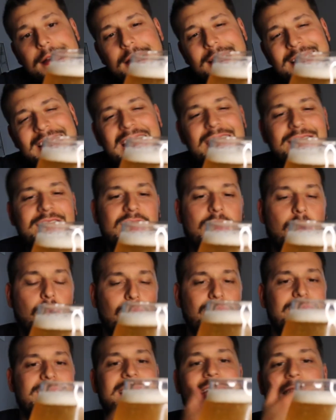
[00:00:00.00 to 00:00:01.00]
not even
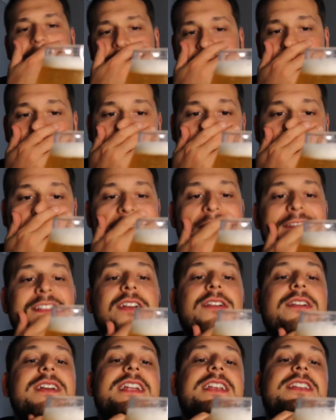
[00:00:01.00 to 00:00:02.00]
golden, I don't know, like a
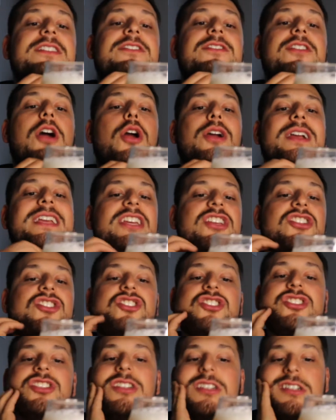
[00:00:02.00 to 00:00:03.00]
very
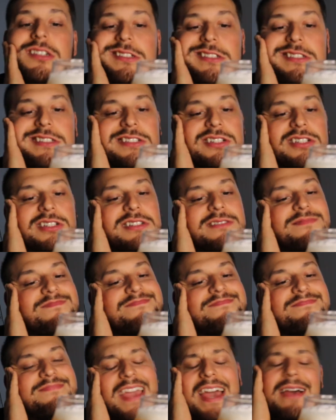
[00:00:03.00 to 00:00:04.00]
darkish,
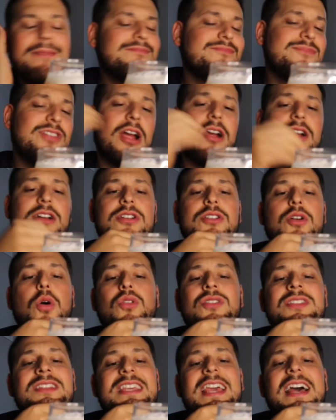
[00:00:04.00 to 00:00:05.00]
yeah, dark
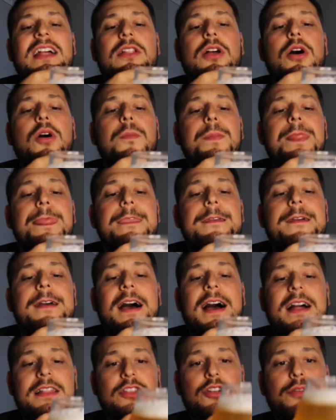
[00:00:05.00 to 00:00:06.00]
golden yellow,
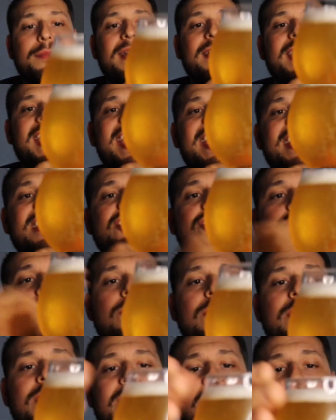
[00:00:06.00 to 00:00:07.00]
a little bit of haze
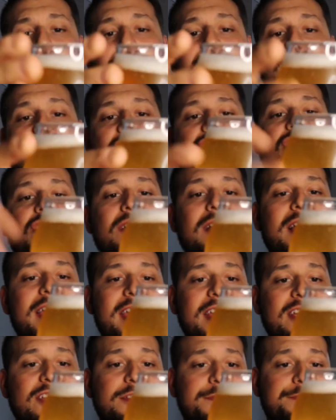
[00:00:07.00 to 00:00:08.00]
to her and a little bit of chill
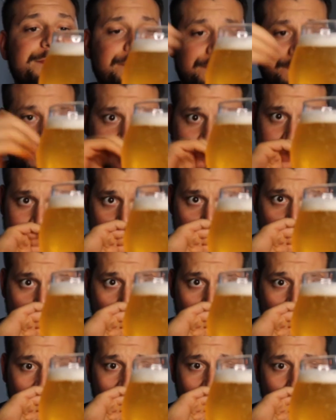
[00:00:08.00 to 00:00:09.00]
haze.
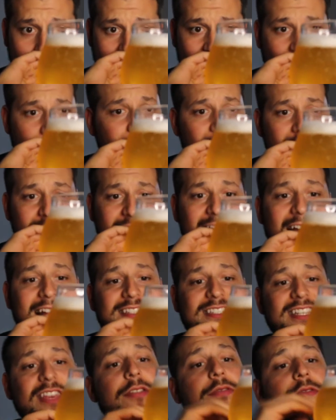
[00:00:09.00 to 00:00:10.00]
Um, definitely
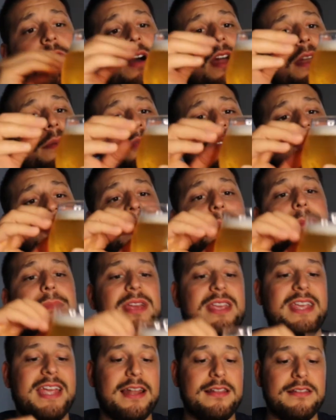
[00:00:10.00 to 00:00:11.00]
not see-through 100%,
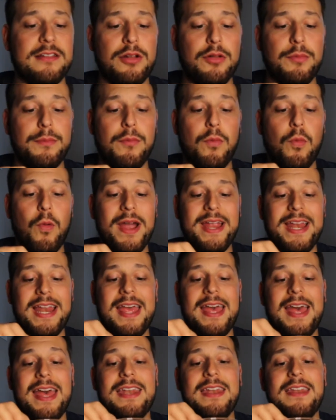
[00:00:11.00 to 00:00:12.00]
but you got a little white
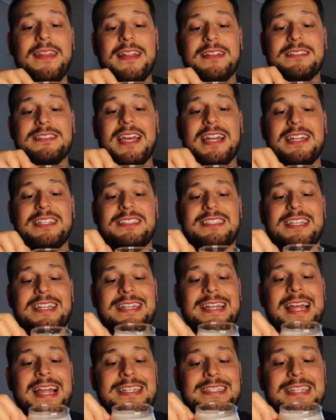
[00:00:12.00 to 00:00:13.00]
head that's kind of
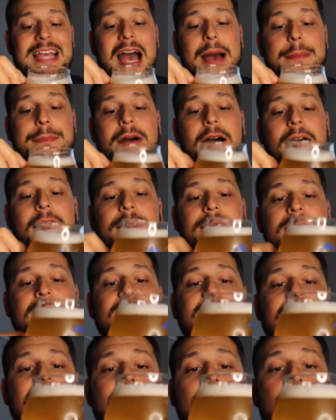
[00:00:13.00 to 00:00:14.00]
sitting on top of
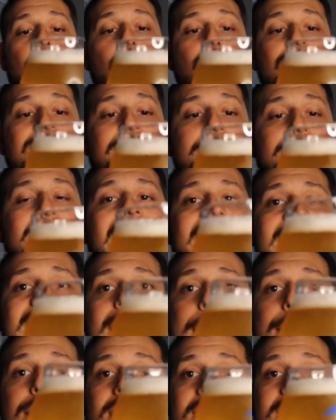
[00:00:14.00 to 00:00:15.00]
this golden
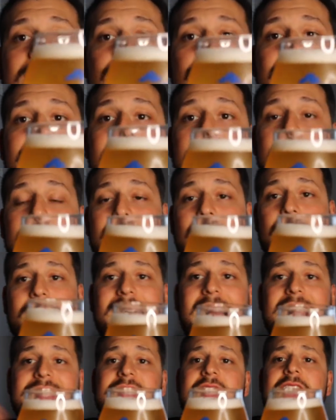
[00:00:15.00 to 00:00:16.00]
pineapple-y looking beer,
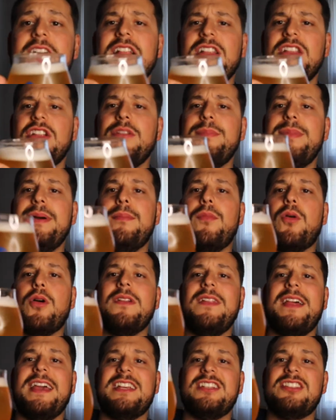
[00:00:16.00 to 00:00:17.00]
guys. A little bit
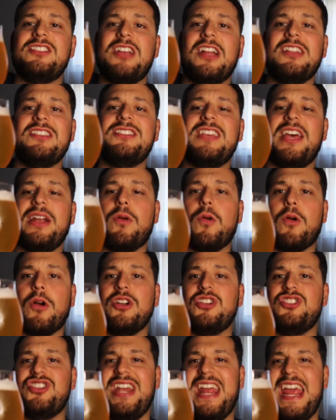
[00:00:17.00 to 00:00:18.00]
more like sunset orange and